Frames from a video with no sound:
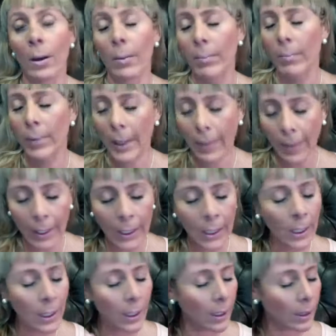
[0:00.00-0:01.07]
Breathe
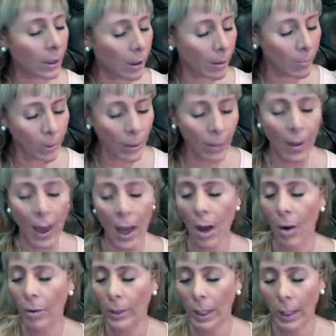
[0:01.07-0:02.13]
in, breathe
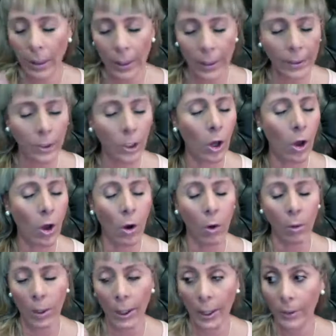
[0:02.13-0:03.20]
out, let it go,
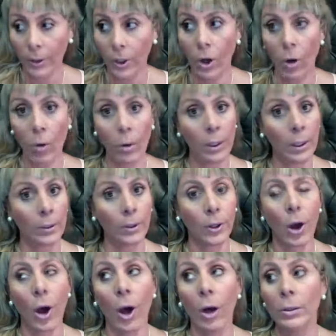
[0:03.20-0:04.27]
let it go, let it
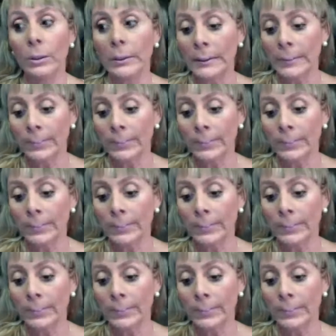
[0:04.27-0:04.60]
go.